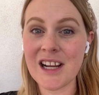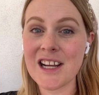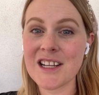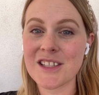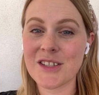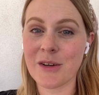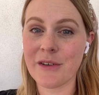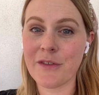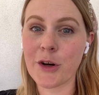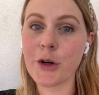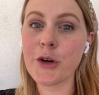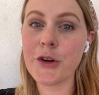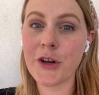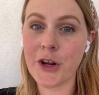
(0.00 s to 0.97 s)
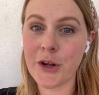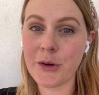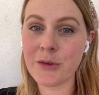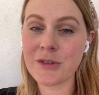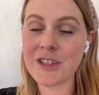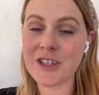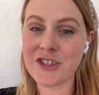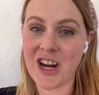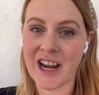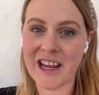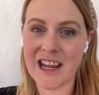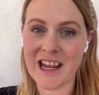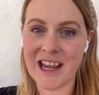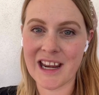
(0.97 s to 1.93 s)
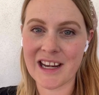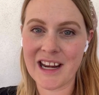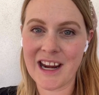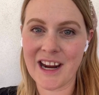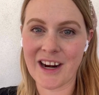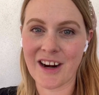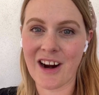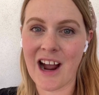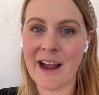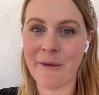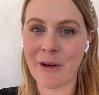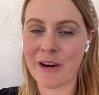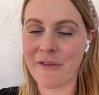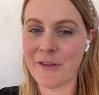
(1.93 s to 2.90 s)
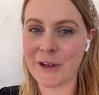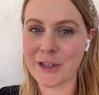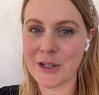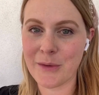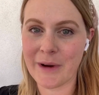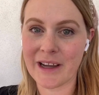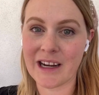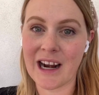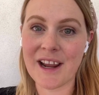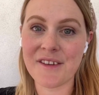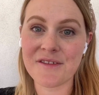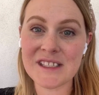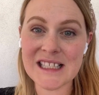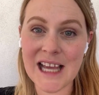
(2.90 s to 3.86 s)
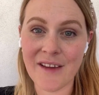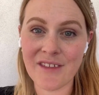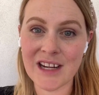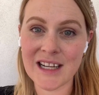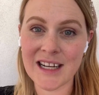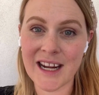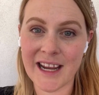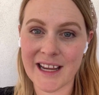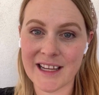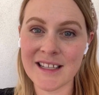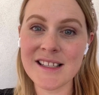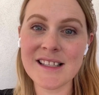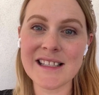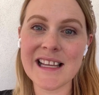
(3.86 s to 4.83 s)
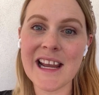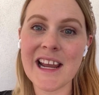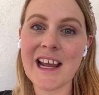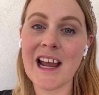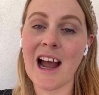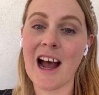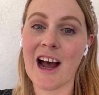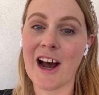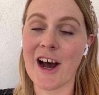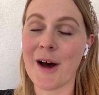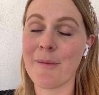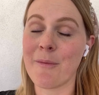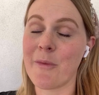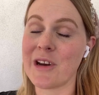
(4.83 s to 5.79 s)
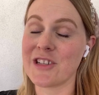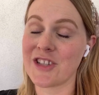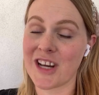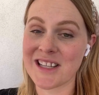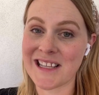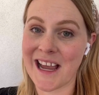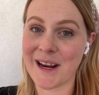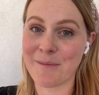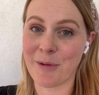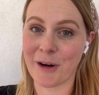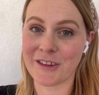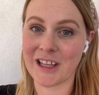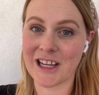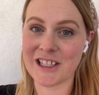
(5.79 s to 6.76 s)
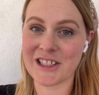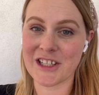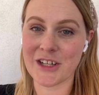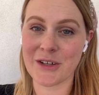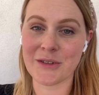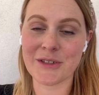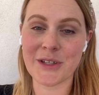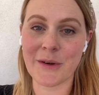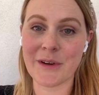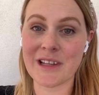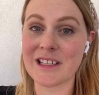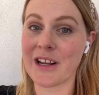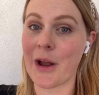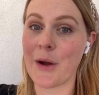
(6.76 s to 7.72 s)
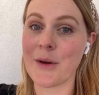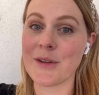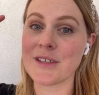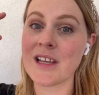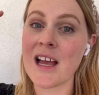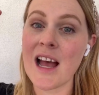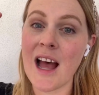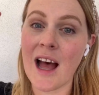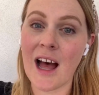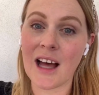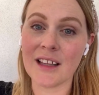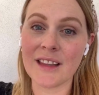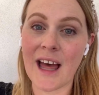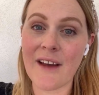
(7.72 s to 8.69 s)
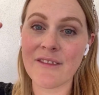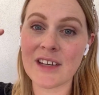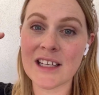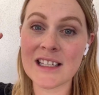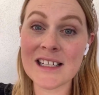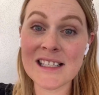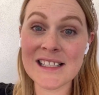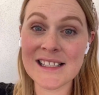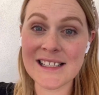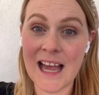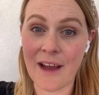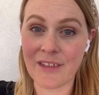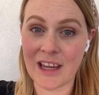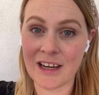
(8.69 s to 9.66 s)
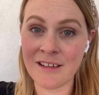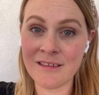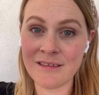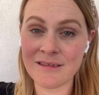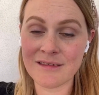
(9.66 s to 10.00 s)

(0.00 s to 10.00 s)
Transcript: So if you're new to checking in here, I want to fill you in. I have 7 kids. We just had birthdays too, so it goes 11, 7,